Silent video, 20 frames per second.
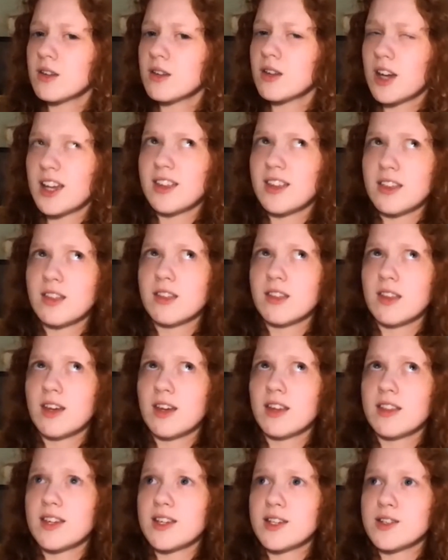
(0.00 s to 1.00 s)
Wow. I
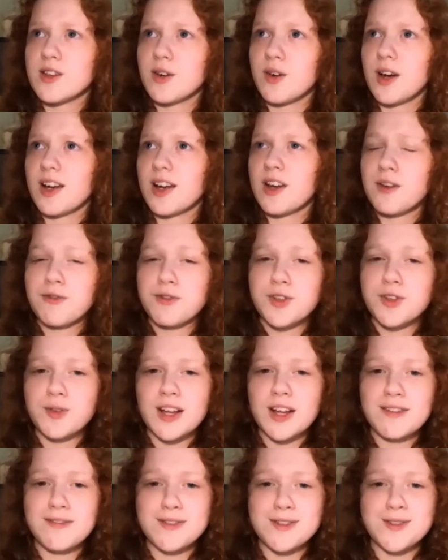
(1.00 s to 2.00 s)
think so. I got a few
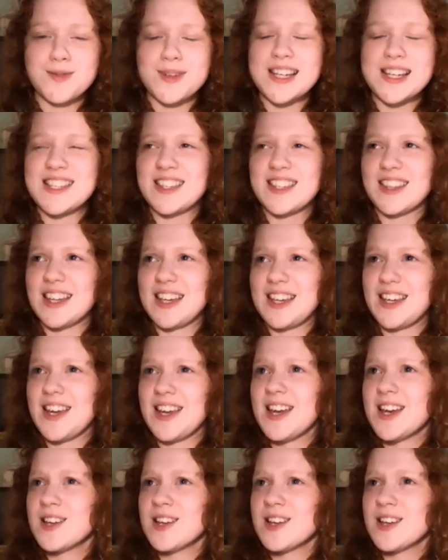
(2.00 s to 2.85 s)
lifers recently,